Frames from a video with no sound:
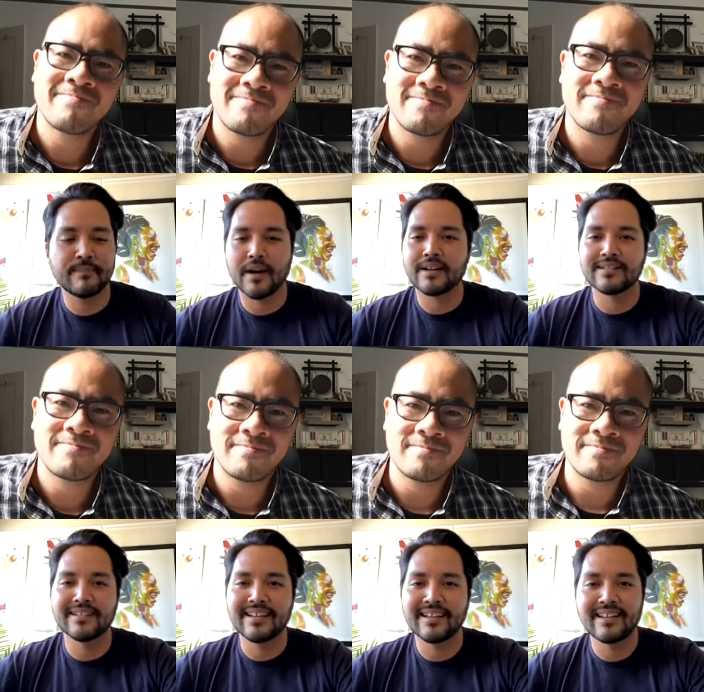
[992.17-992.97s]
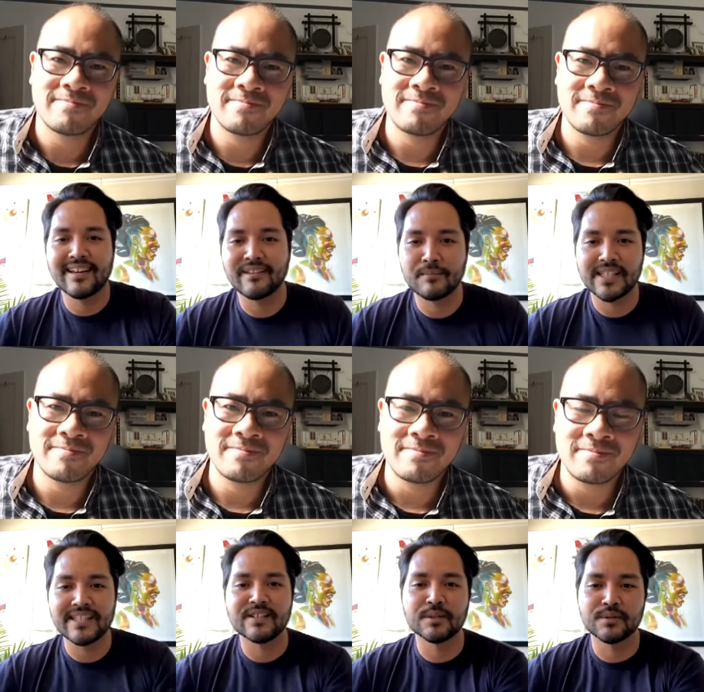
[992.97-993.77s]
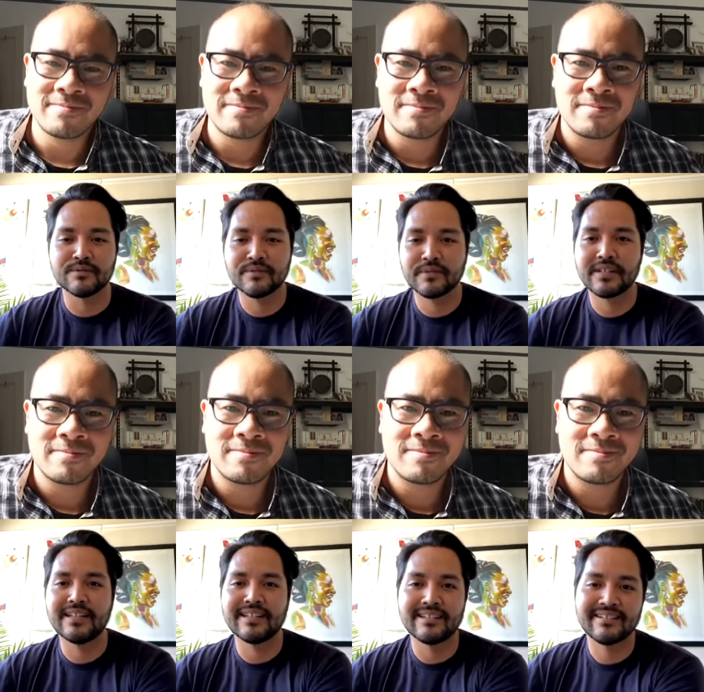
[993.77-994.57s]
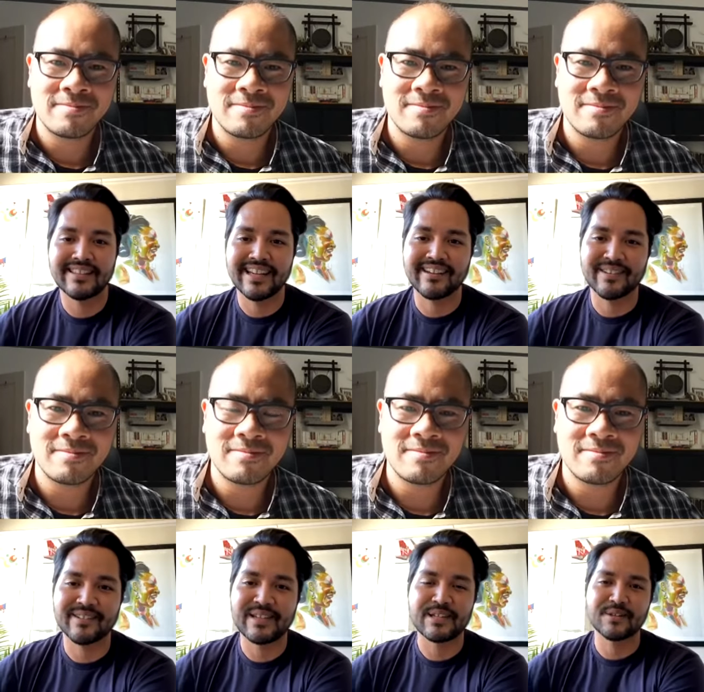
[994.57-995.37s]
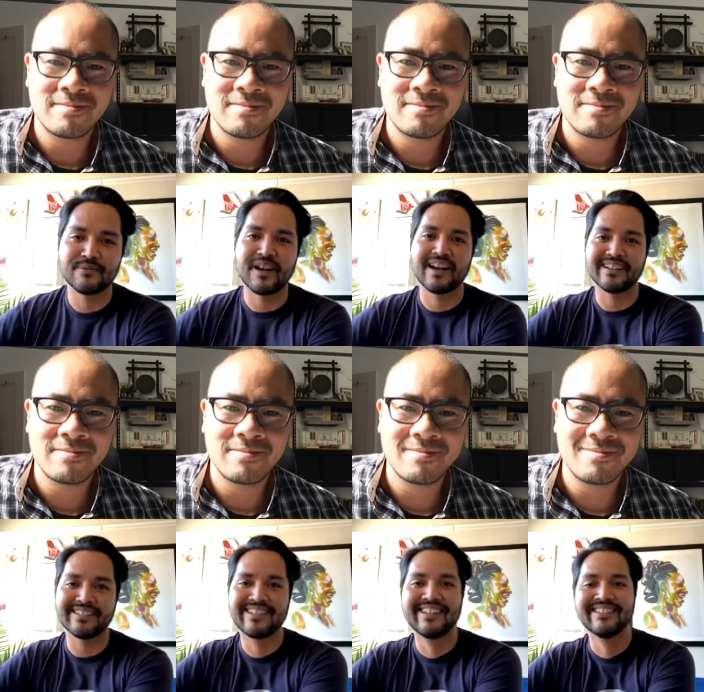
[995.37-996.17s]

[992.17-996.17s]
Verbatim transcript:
Speaker 1: bought like as many gluten free things as he could find.